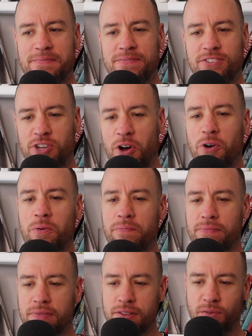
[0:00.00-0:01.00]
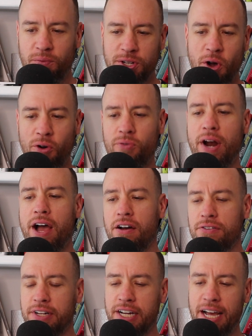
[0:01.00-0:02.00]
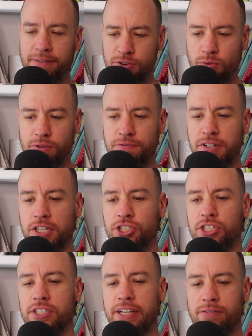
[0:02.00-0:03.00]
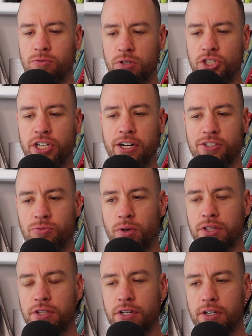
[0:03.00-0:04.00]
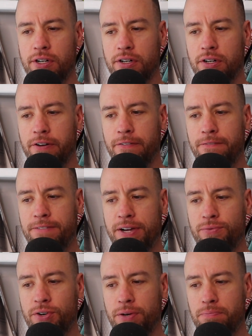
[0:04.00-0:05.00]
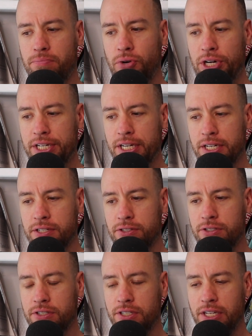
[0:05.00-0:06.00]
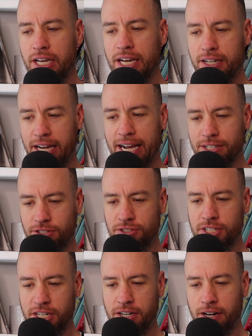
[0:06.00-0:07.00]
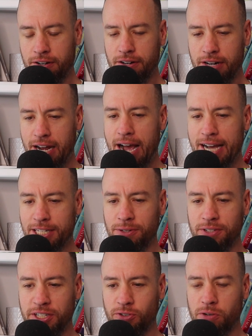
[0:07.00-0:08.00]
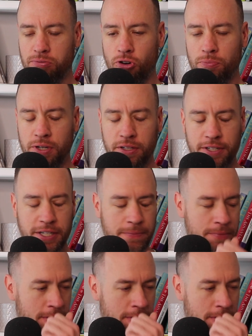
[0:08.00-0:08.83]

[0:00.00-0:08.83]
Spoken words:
So we go around, everyone finishes, everyone shares what their favorite pudding is and answers it accurately or appropriately.